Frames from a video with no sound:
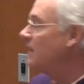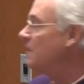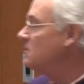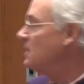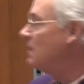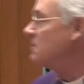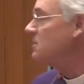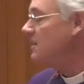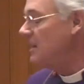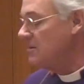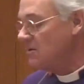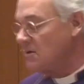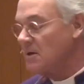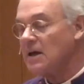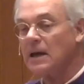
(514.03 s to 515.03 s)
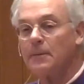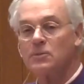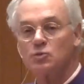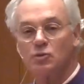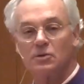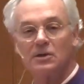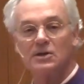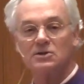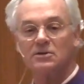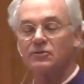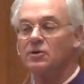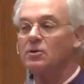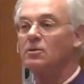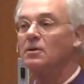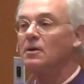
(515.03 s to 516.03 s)
And as I say their names, would each of
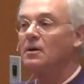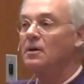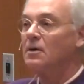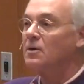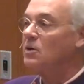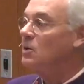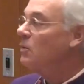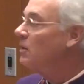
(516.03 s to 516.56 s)
you who are